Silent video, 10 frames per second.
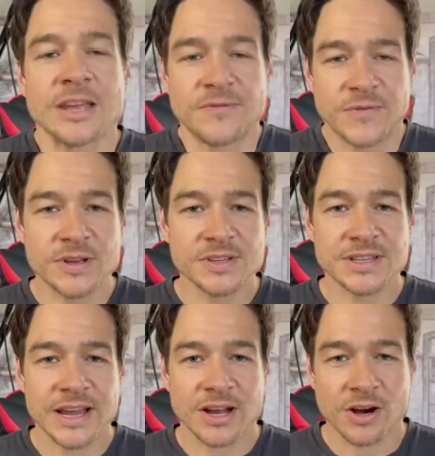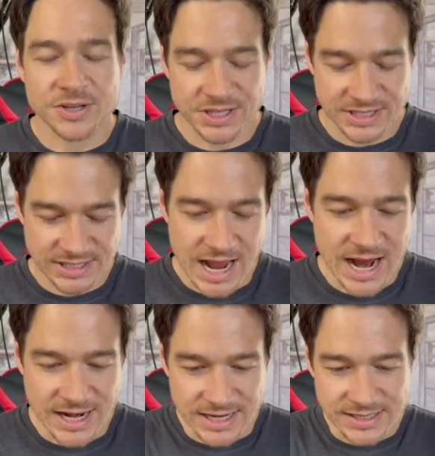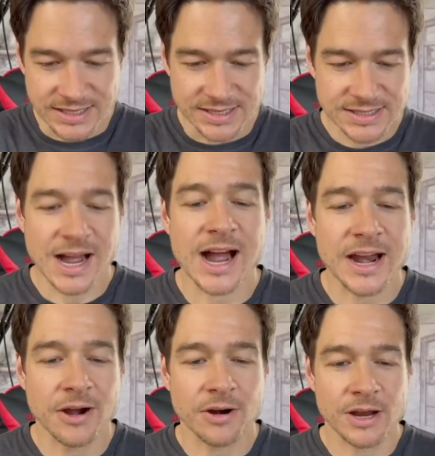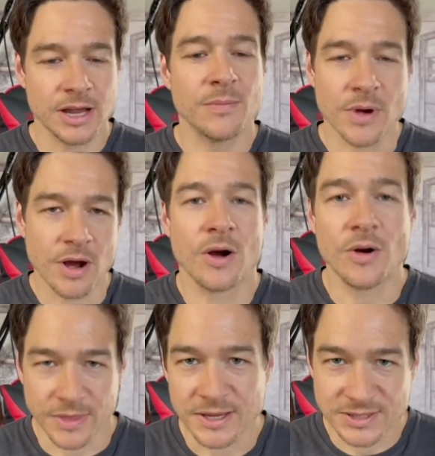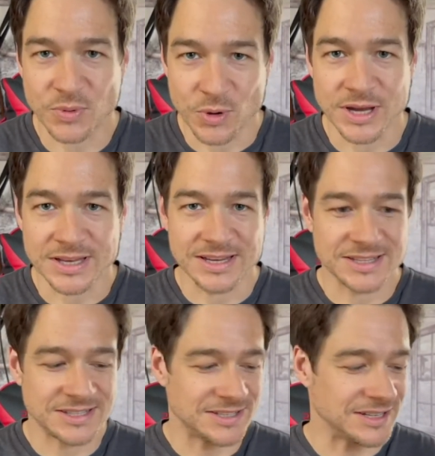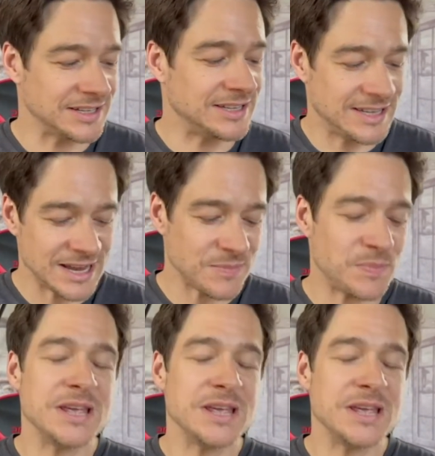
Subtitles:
It feels like our society's entire MO at this point is to get